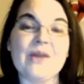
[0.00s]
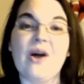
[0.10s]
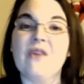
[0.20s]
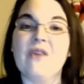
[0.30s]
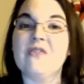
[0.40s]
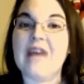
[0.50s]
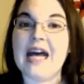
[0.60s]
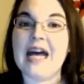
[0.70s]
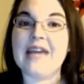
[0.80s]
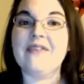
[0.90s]
All
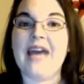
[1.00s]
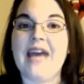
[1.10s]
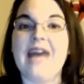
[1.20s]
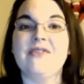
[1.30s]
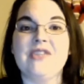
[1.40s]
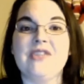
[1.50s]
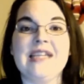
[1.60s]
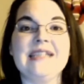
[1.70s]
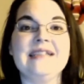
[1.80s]
5 have a genetic